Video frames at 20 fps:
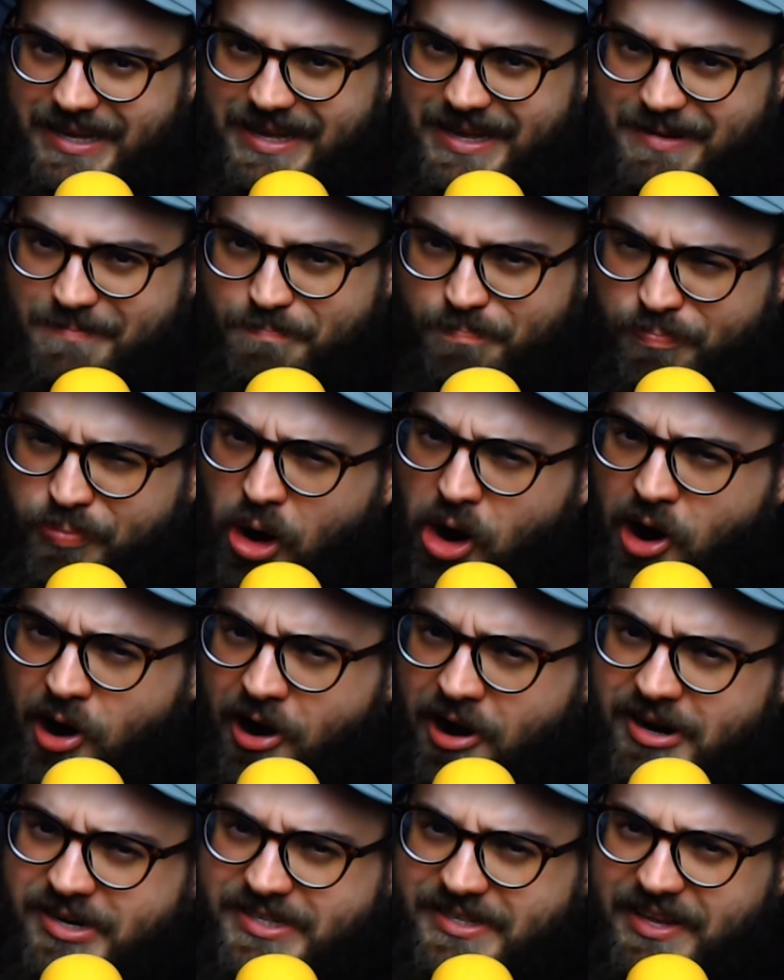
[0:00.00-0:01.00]

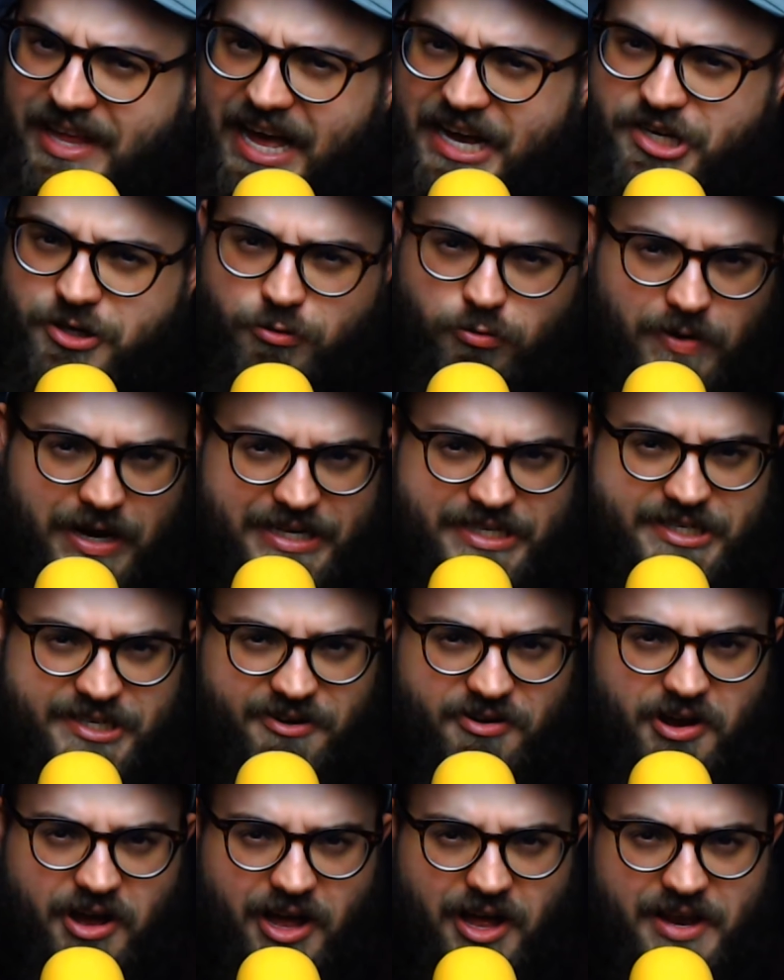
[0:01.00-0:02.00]

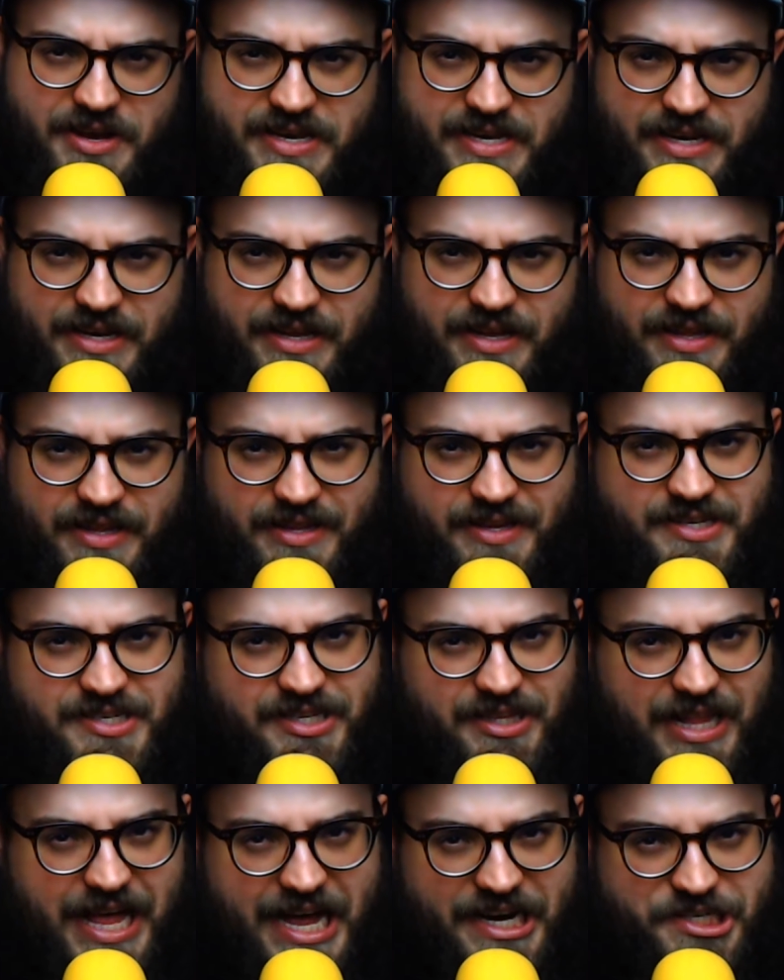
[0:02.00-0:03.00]
bar/restaurant/
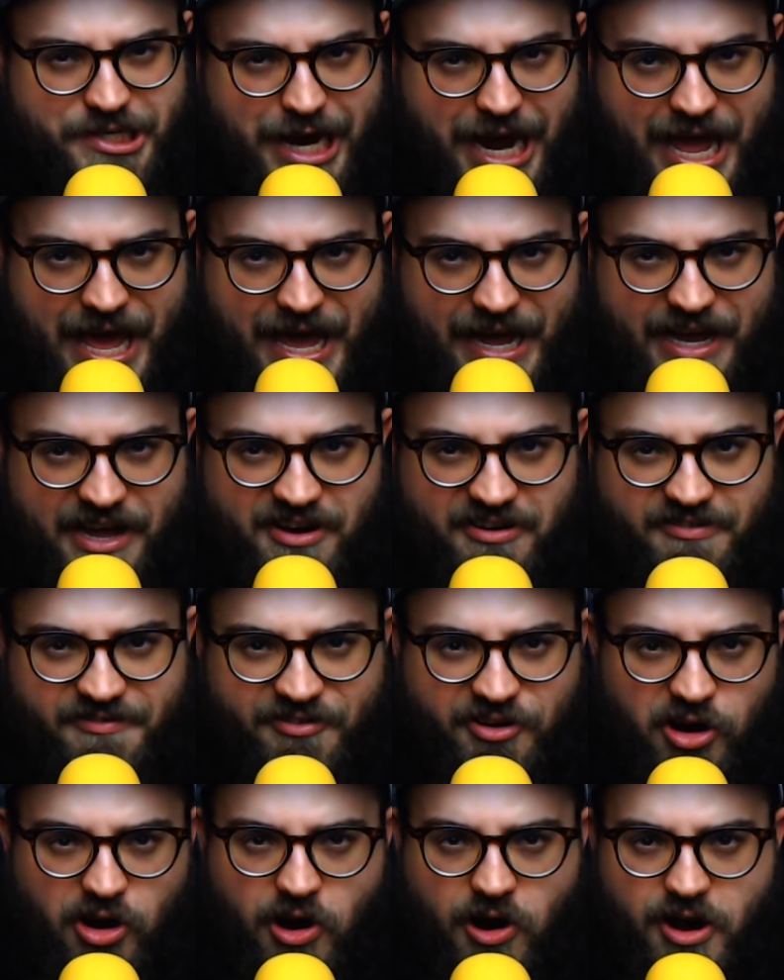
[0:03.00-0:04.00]
hangout
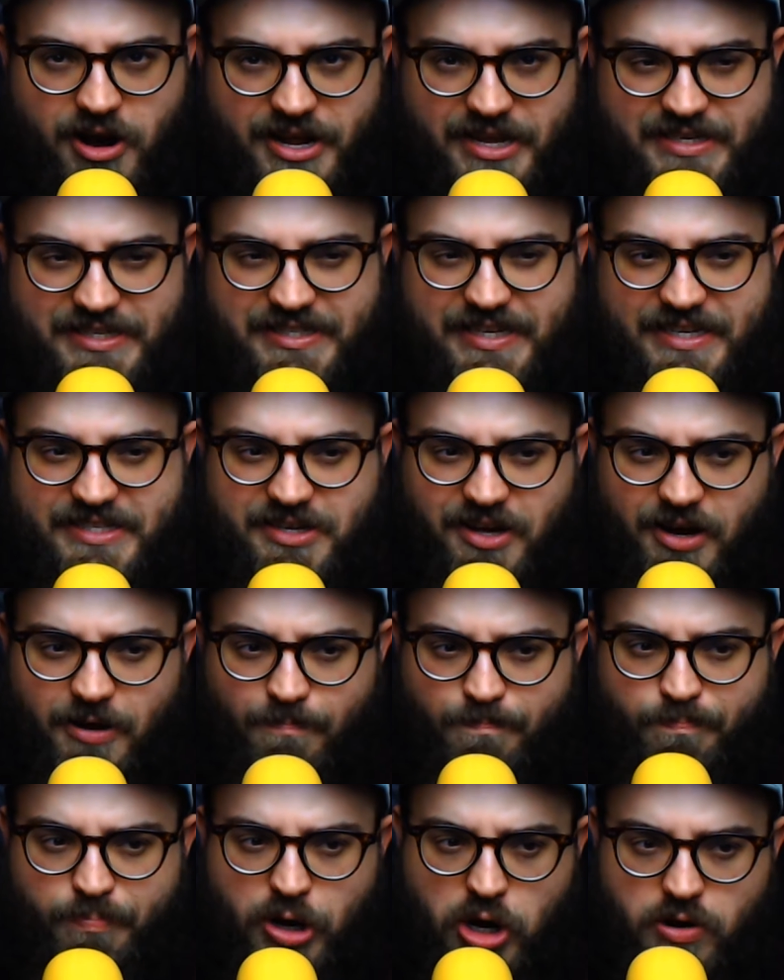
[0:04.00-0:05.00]
for artists that's on a
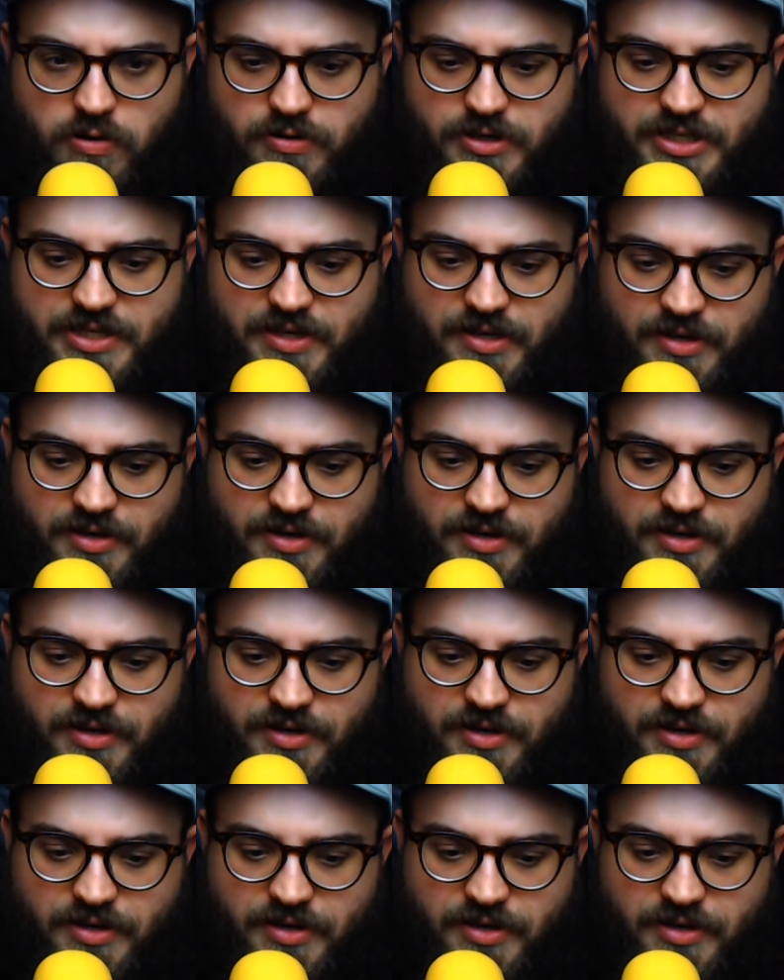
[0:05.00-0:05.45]
boat.